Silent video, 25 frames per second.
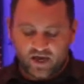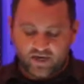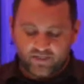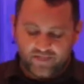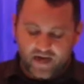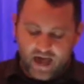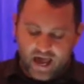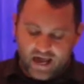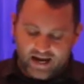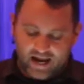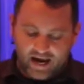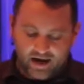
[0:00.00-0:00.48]

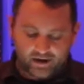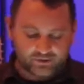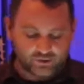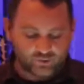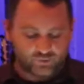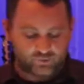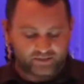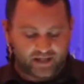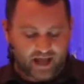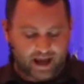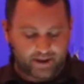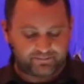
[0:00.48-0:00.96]
that house
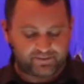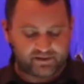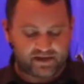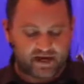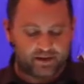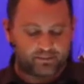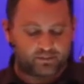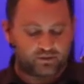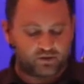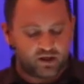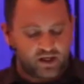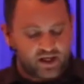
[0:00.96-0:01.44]
will not be
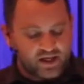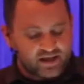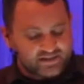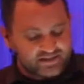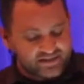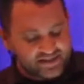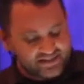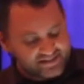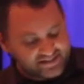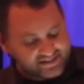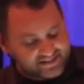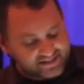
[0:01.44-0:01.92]
able
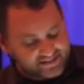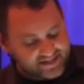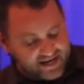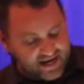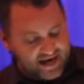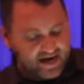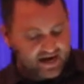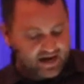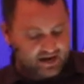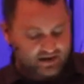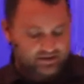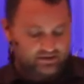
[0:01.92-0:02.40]
to
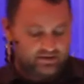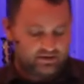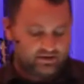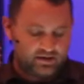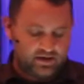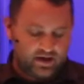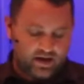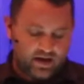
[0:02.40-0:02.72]
stand.